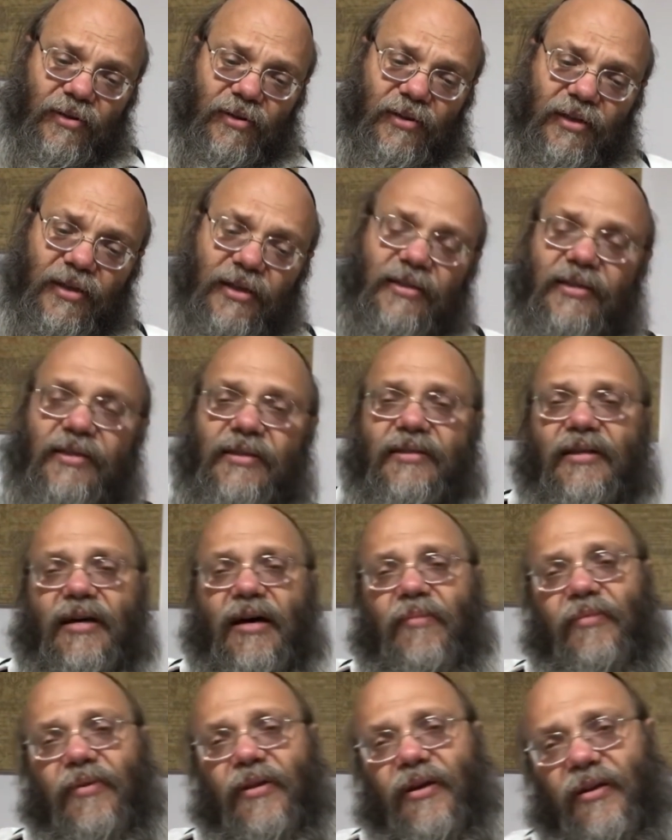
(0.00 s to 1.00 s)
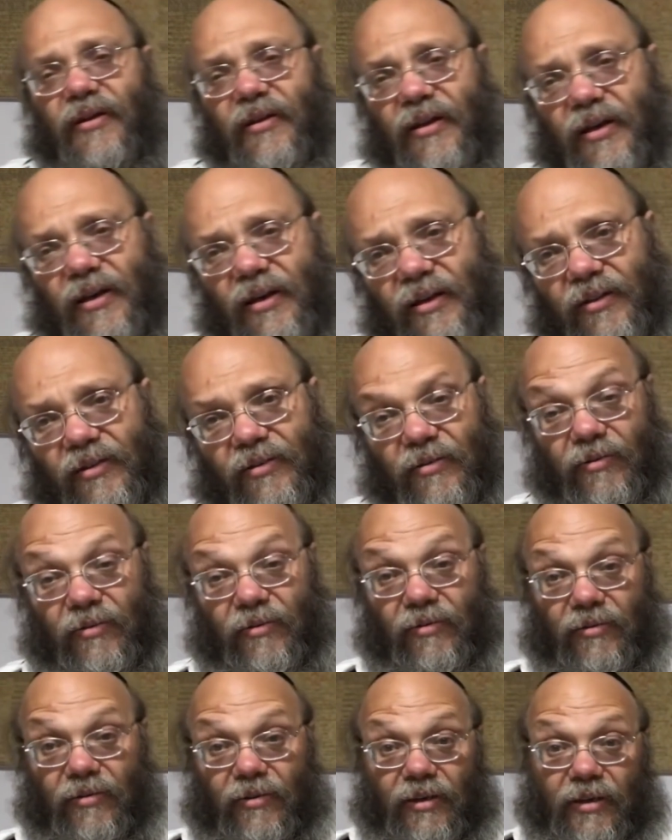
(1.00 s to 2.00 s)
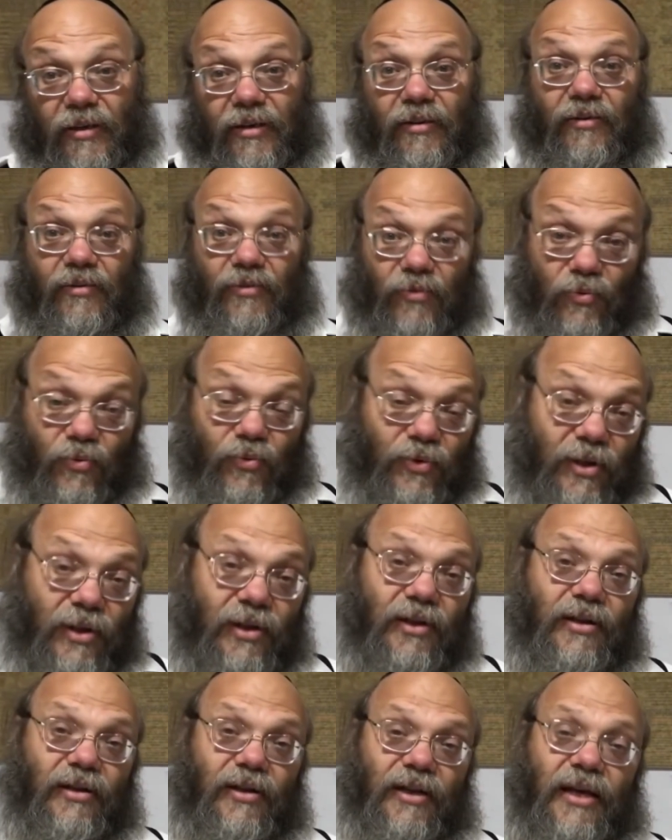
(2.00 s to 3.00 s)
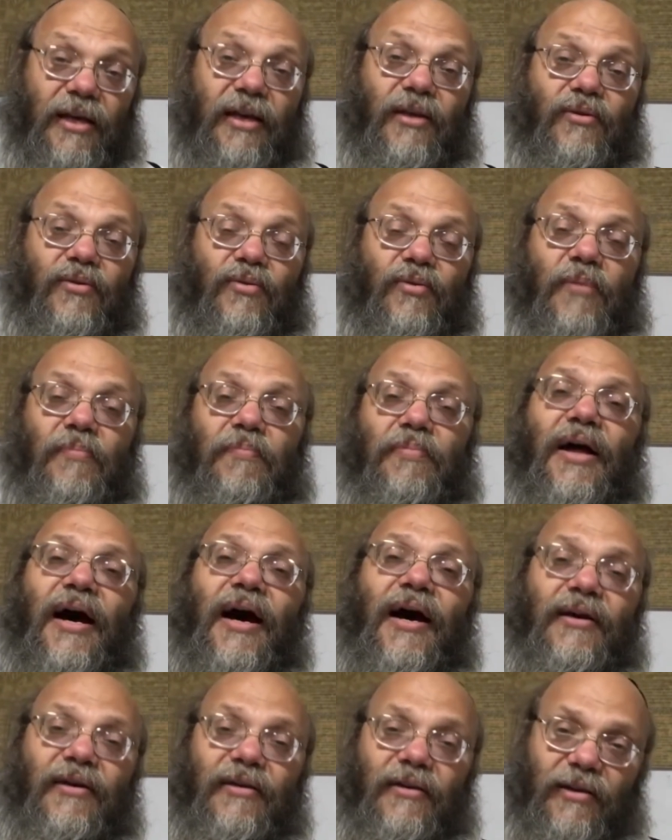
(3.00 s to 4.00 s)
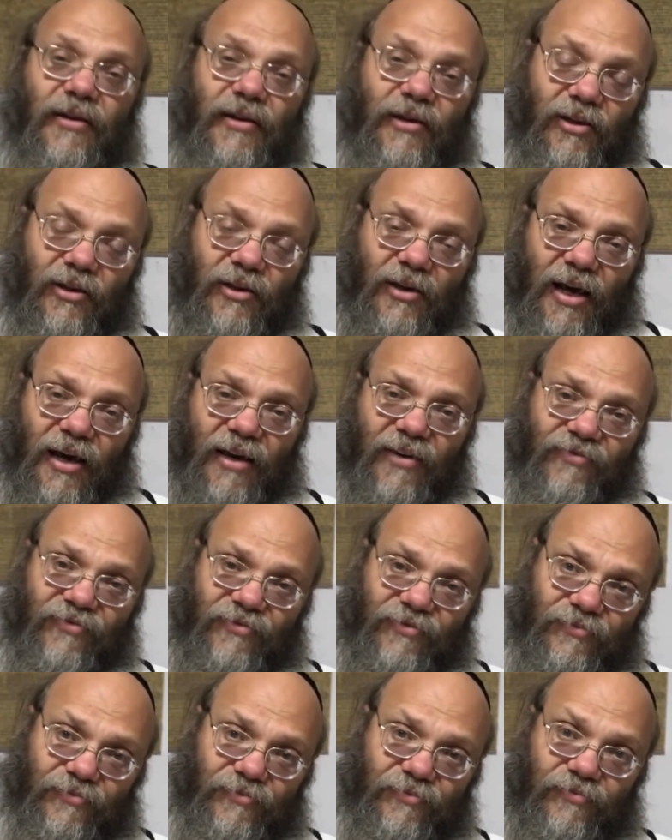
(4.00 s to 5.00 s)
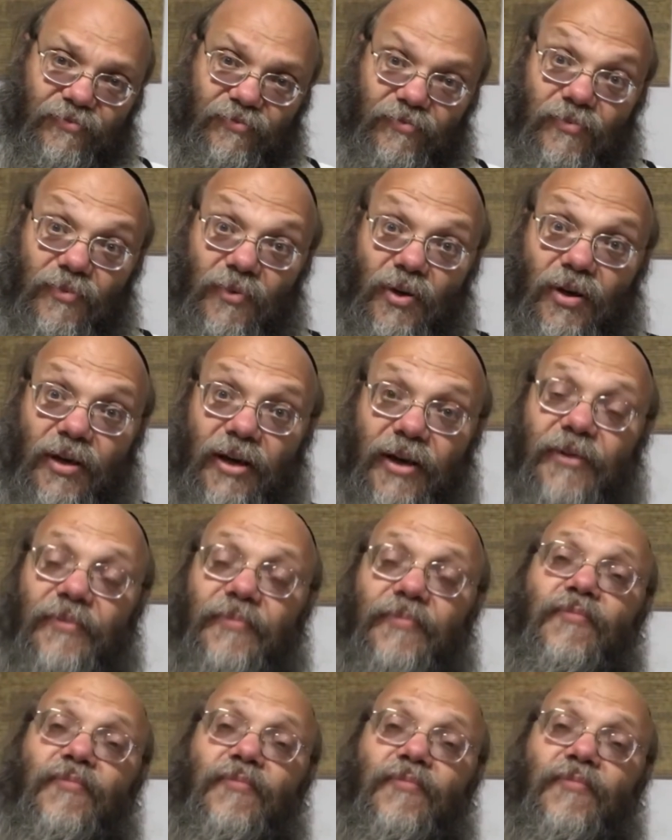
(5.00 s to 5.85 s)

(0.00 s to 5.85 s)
this is something that we need to apply in our life. Okay?